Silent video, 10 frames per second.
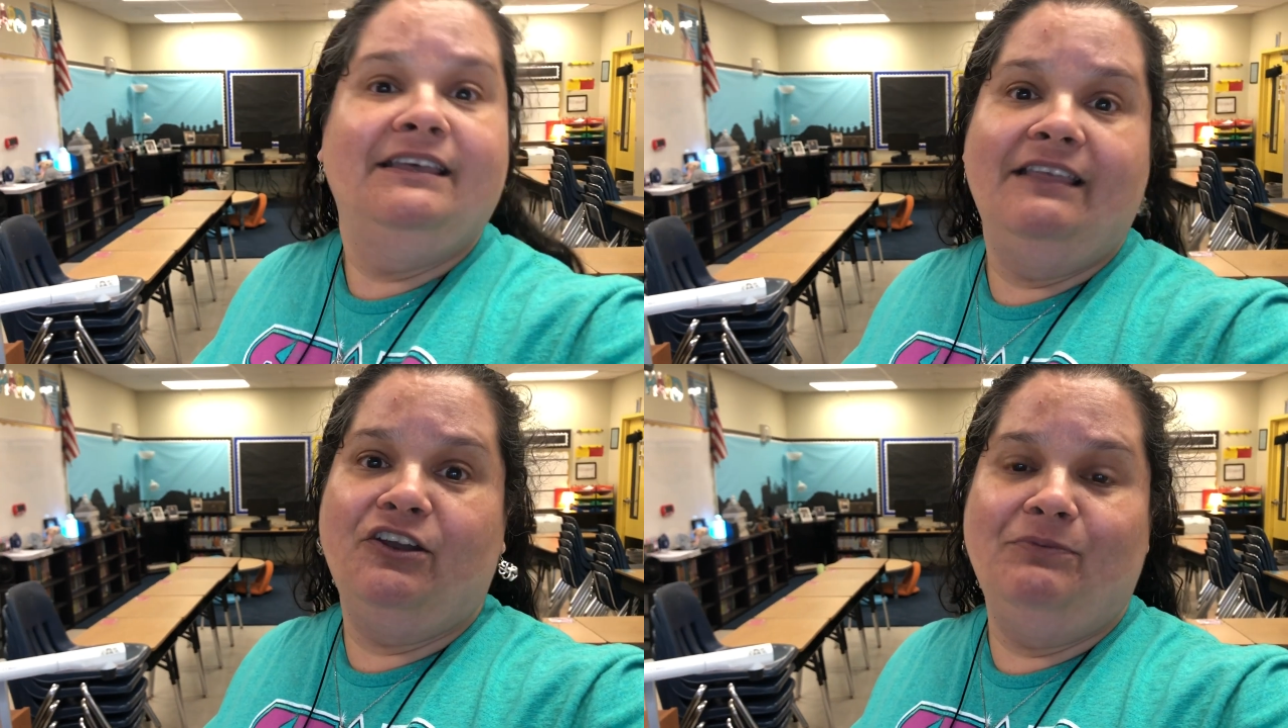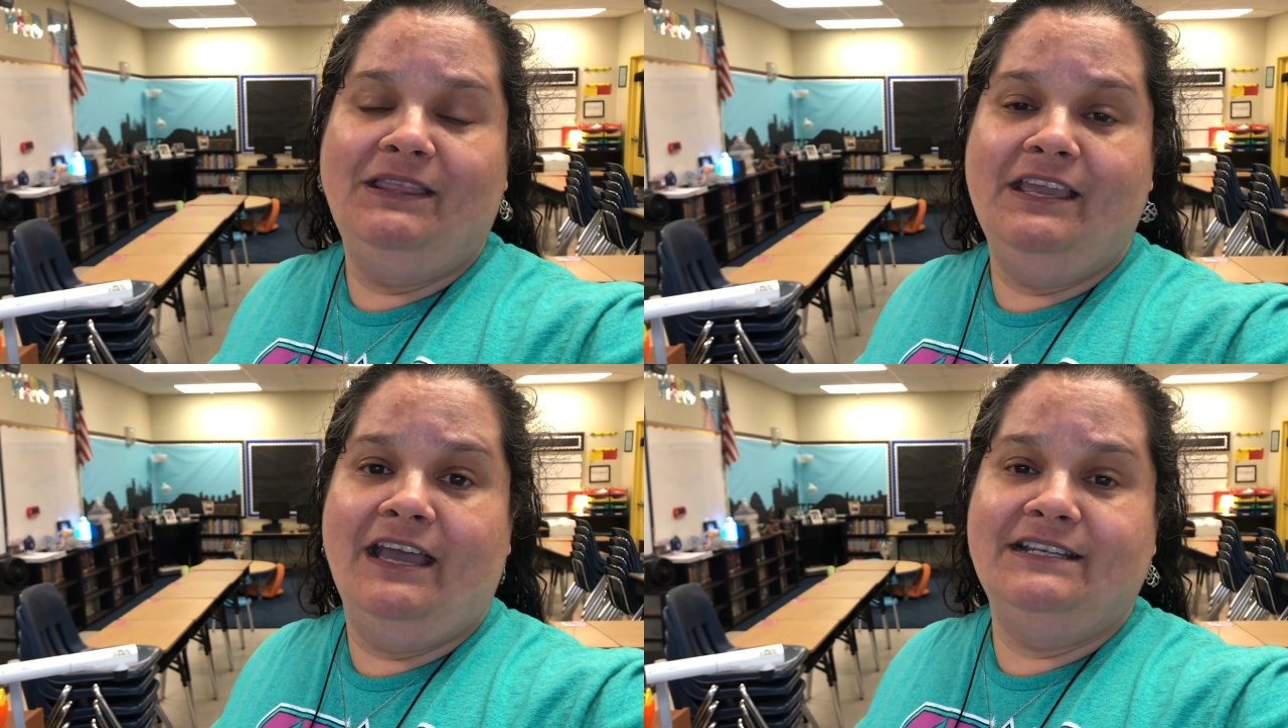that'll be
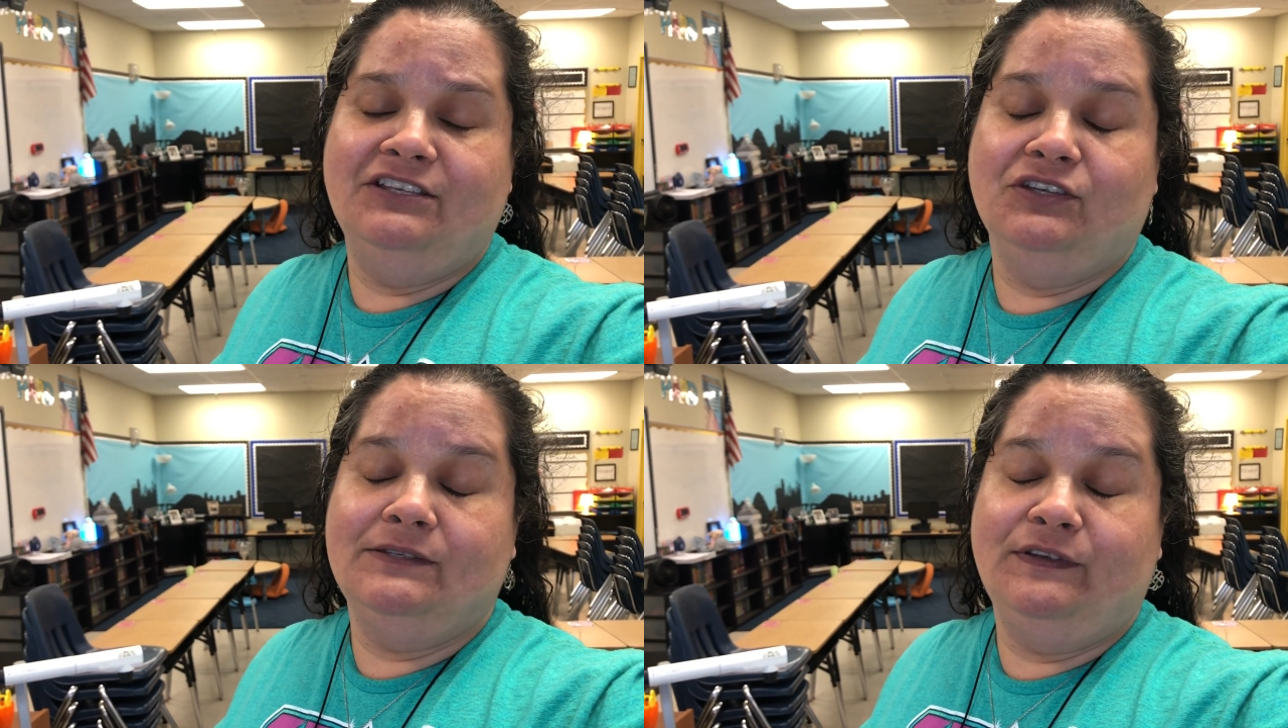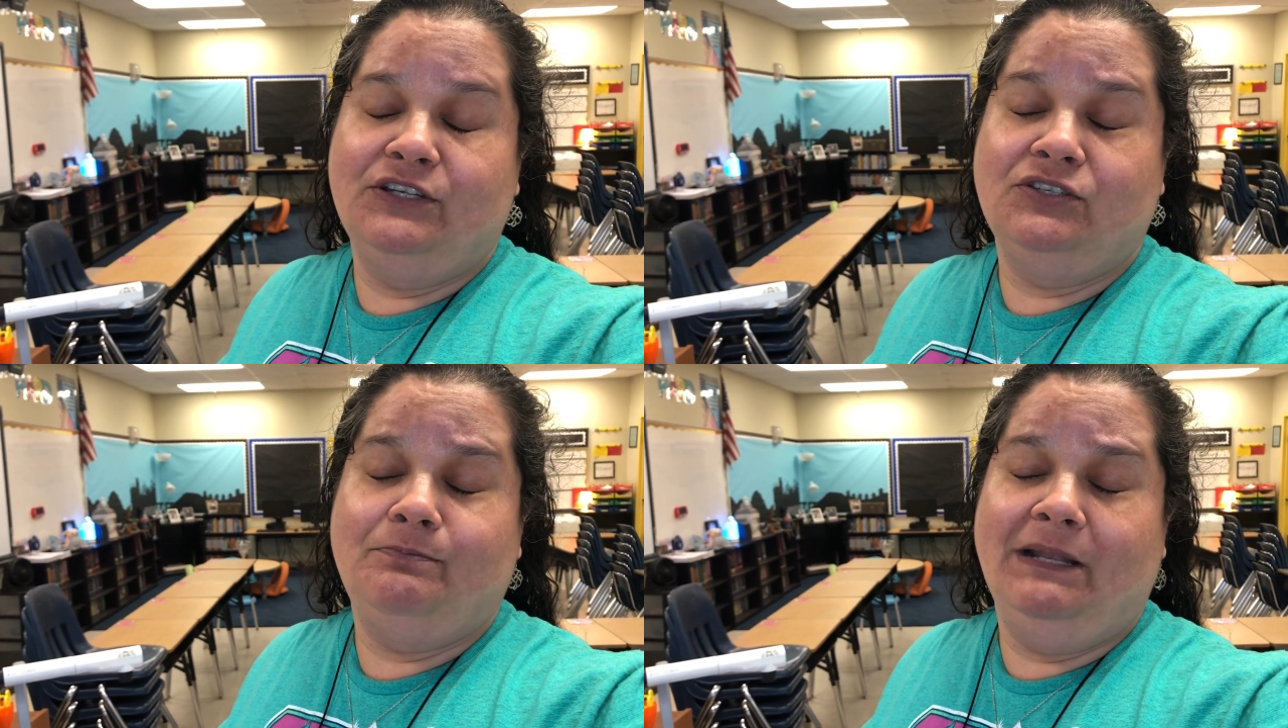the end. I just
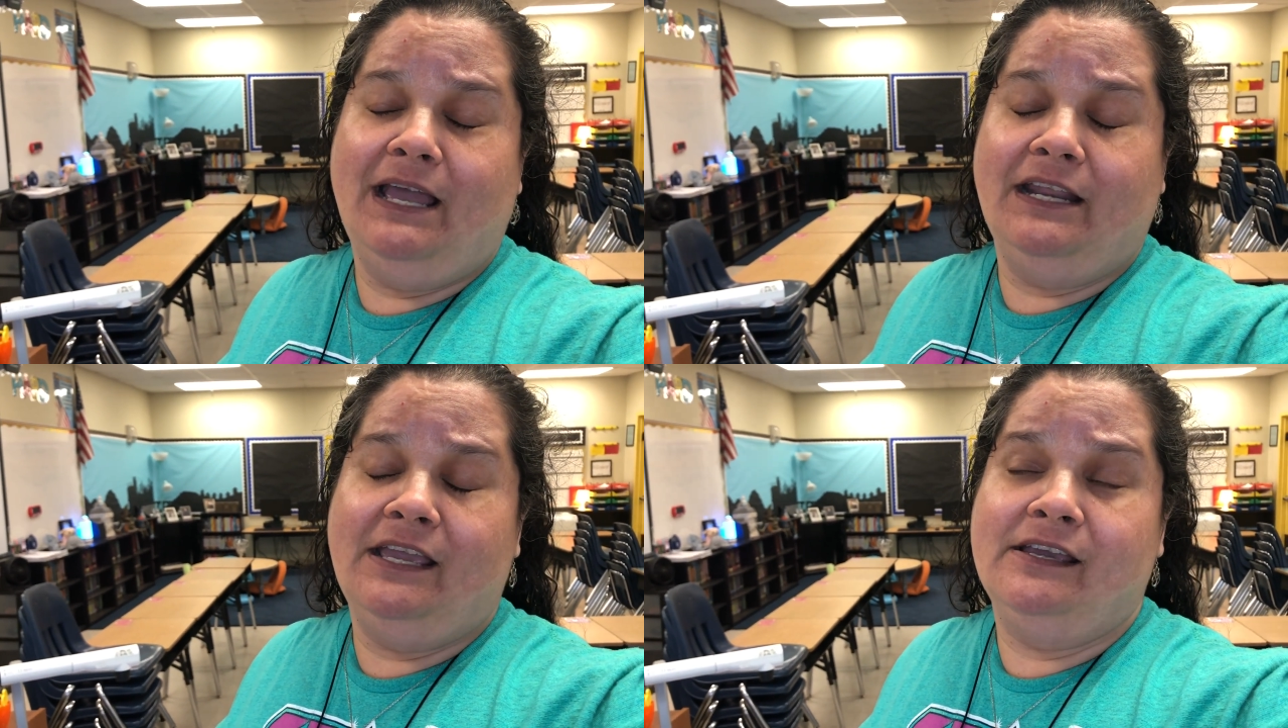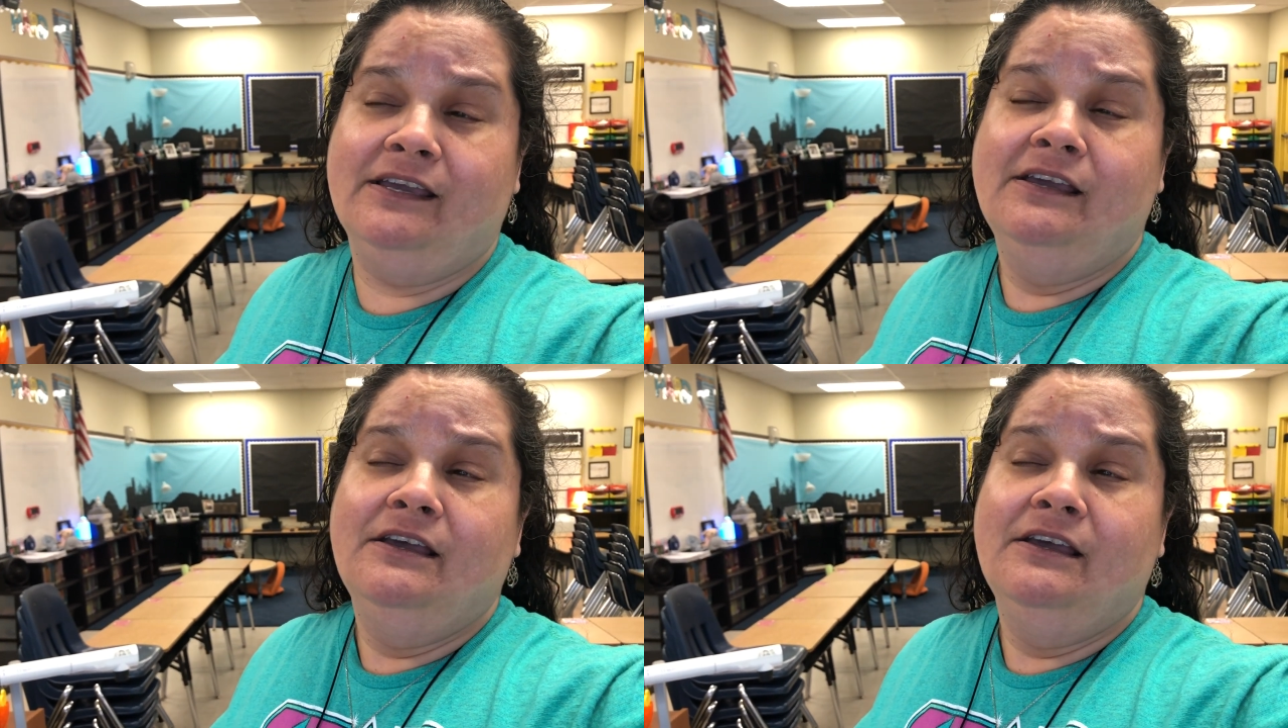finished planning